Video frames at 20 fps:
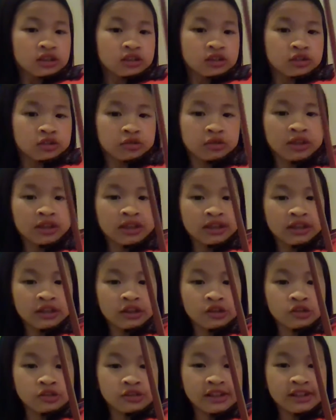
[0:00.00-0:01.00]
You
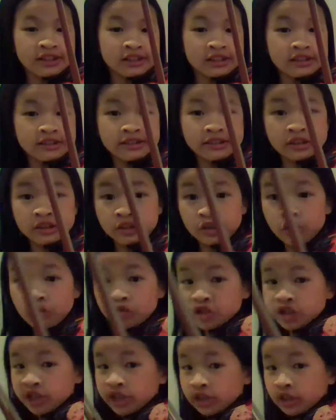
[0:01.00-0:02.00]
cannot do like this, no
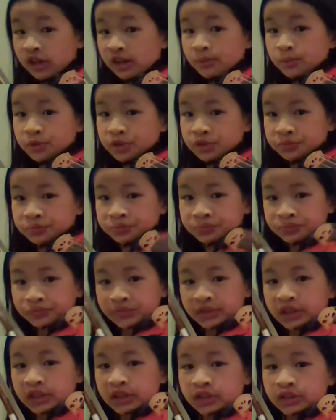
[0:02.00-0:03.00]
chicken arms.
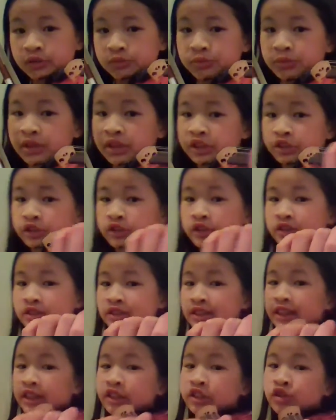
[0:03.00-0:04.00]
So make sure it's
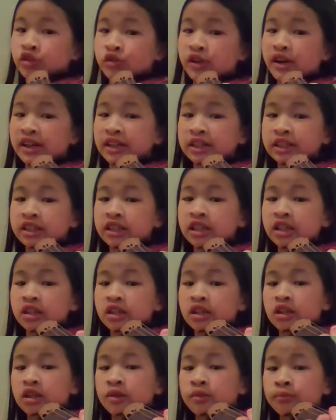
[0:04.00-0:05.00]
like directly
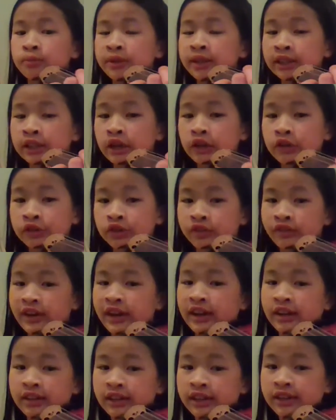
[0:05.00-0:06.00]
below your
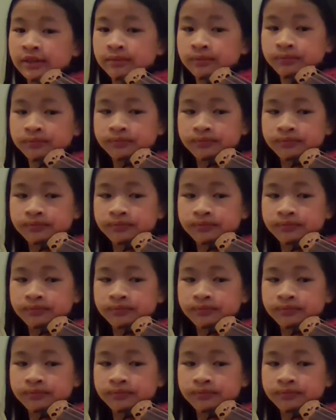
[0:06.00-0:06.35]
violin.